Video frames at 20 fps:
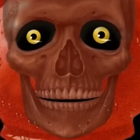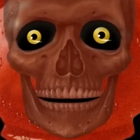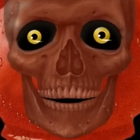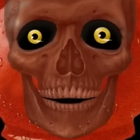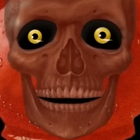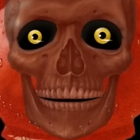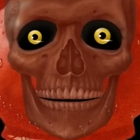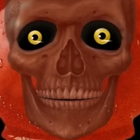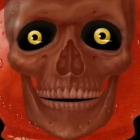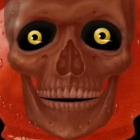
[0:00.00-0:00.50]
to
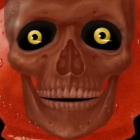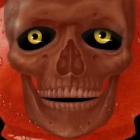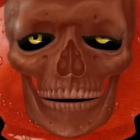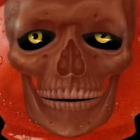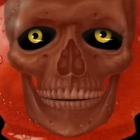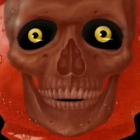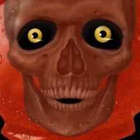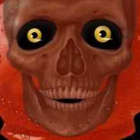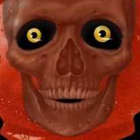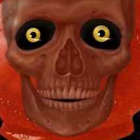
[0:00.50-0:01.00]
be able to
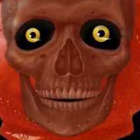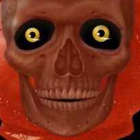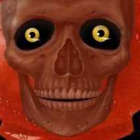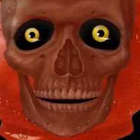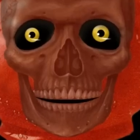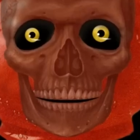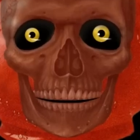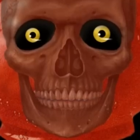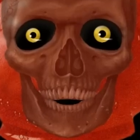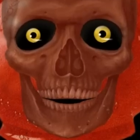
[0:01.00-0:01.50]
afford to
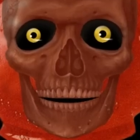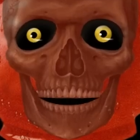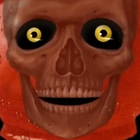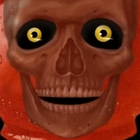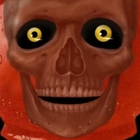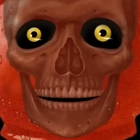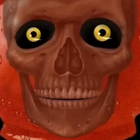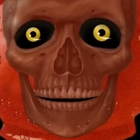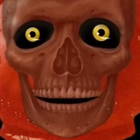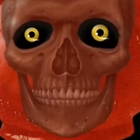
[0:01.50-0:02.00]
leave their
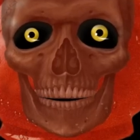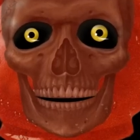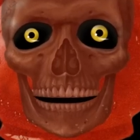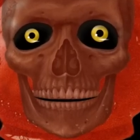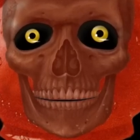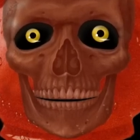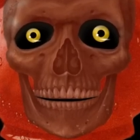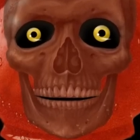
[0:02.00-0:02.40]
husbands,